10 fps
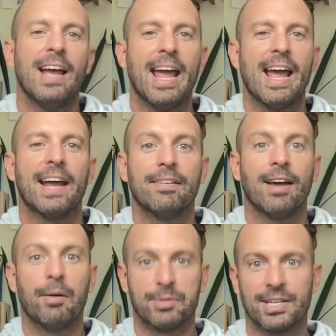
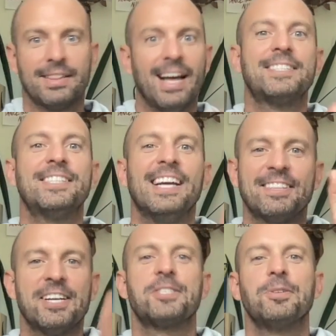And I was like, that's
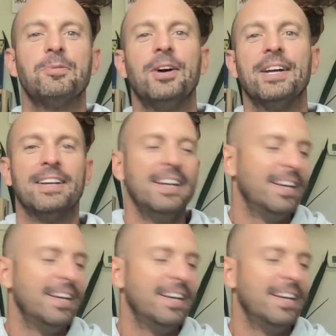it, that's the one.